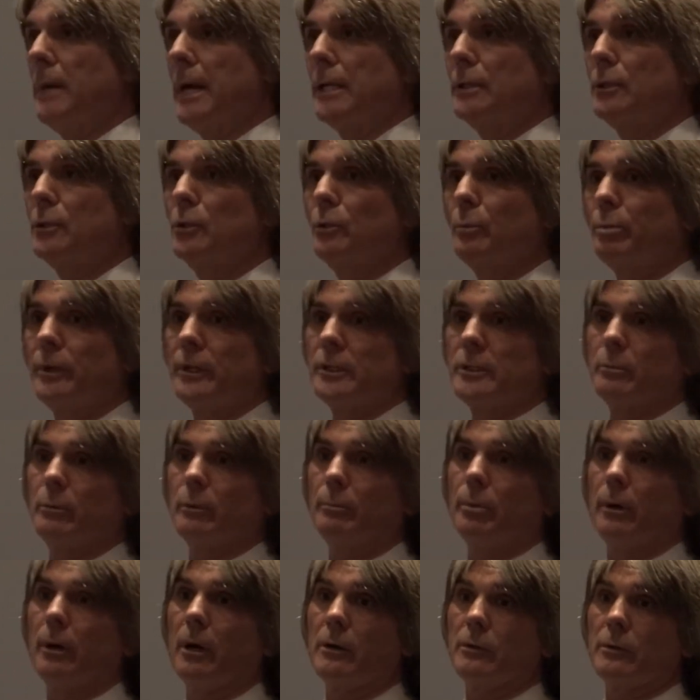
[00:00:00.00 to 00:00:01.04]
my two
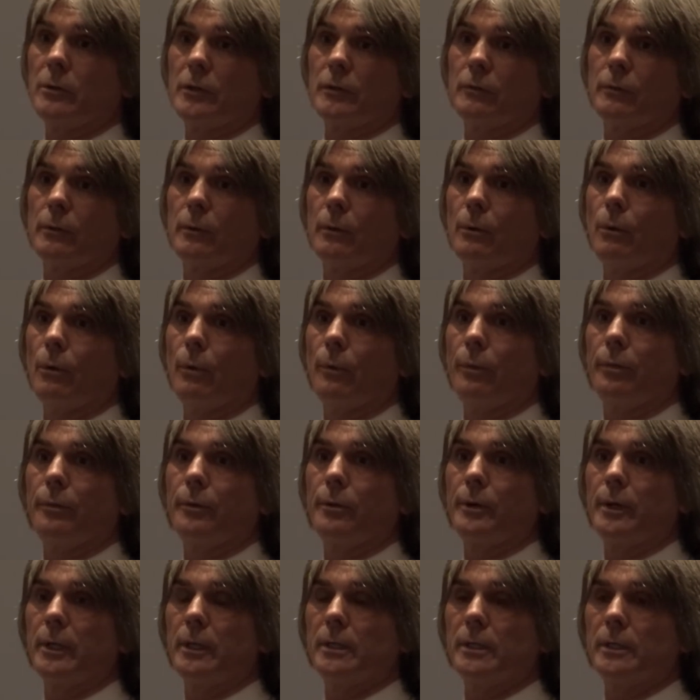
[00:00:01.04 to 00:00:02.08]
principal partners for the whole
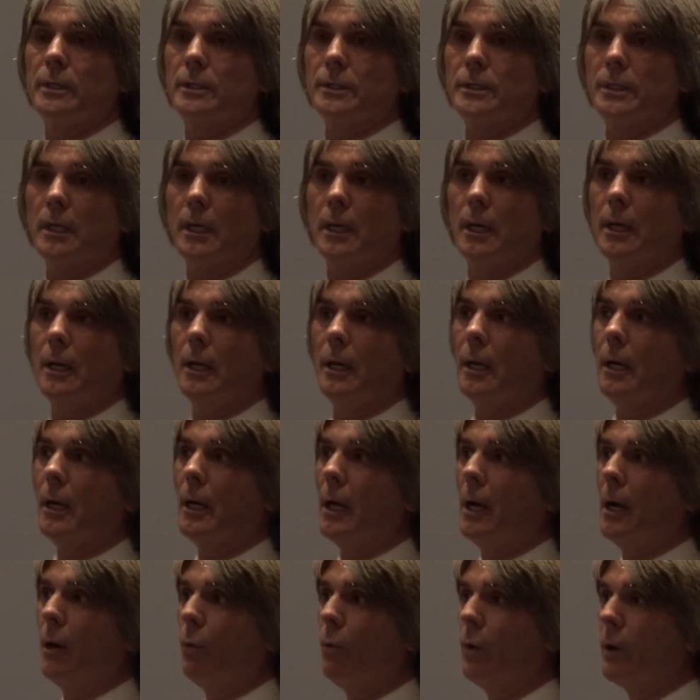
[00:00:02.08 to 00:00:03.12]
30 years.
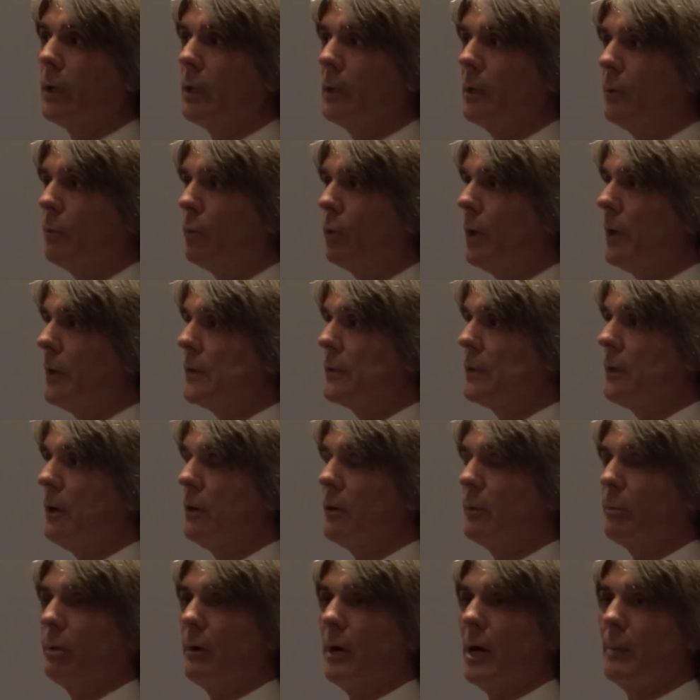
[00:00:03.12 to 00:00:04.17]
One of them runs all
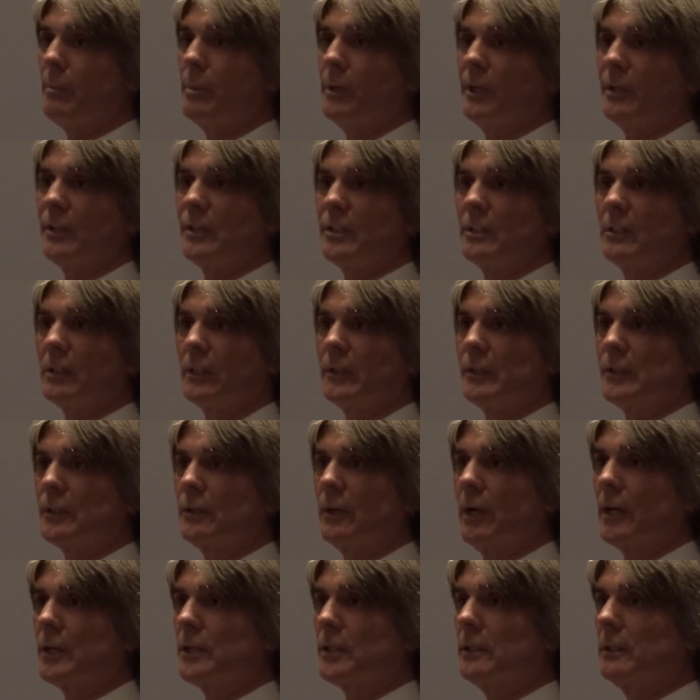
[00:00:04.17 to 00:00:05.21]
the properties and the
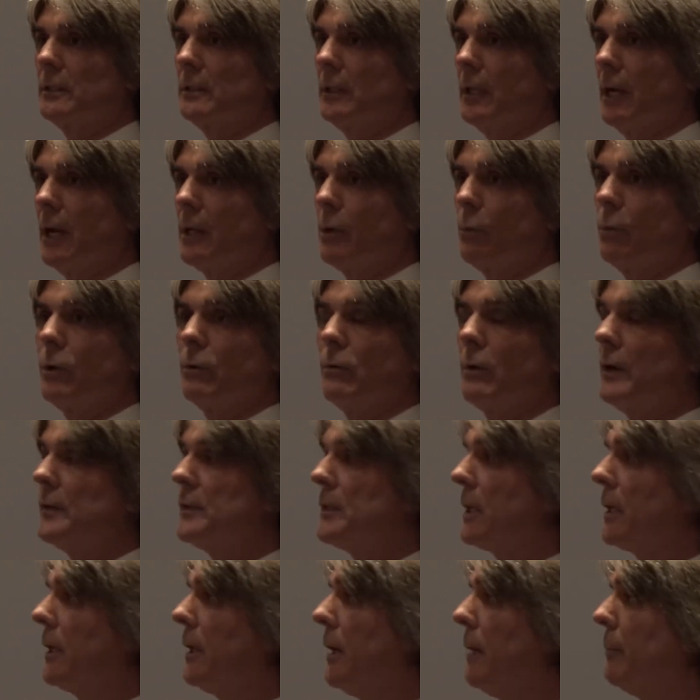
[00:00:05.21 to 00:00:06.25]
construction. The other one
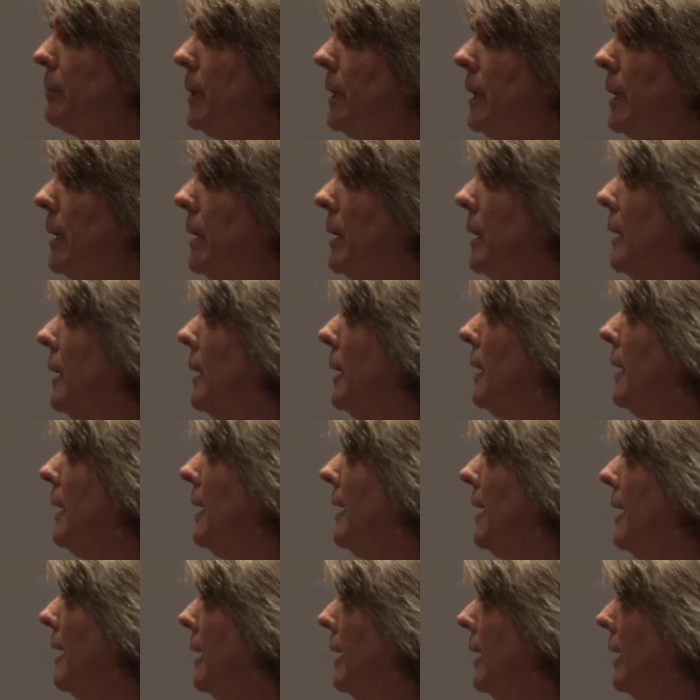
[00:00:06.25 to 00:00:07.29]
runs the company.
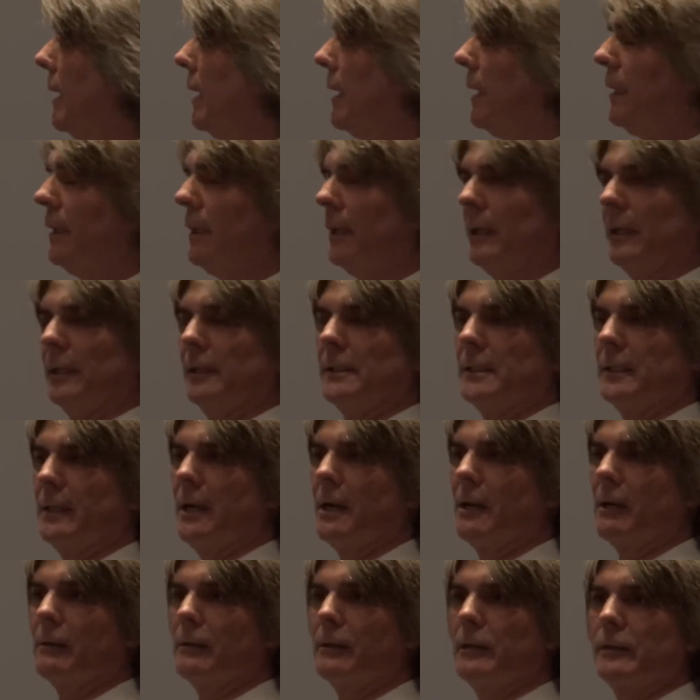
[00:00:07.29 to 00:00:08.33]
And it
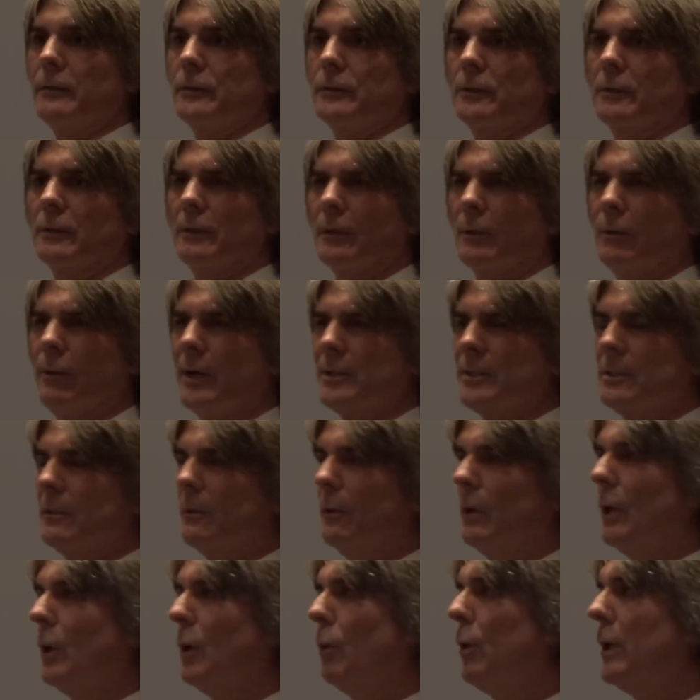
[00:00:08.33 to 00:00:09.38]
kind of leaves the question
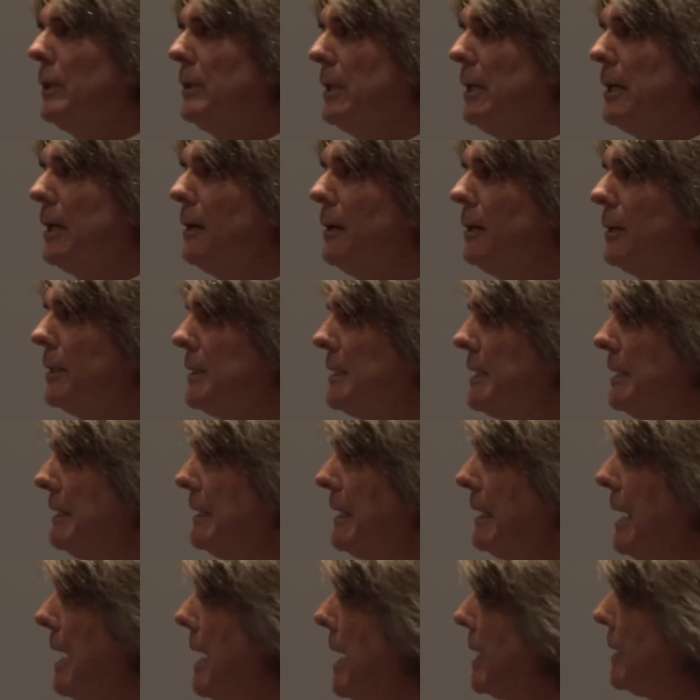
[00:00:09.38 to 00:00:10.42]
of what the hell is it
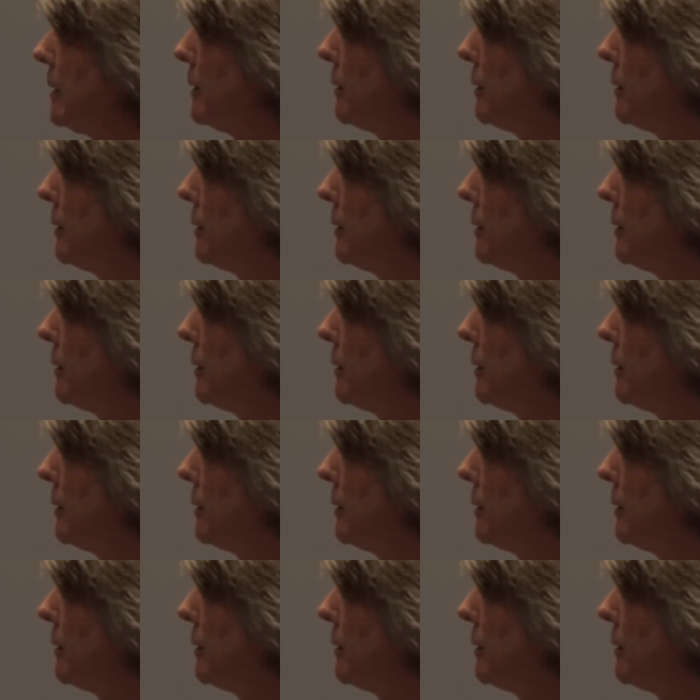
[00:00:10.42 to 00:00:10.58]
that I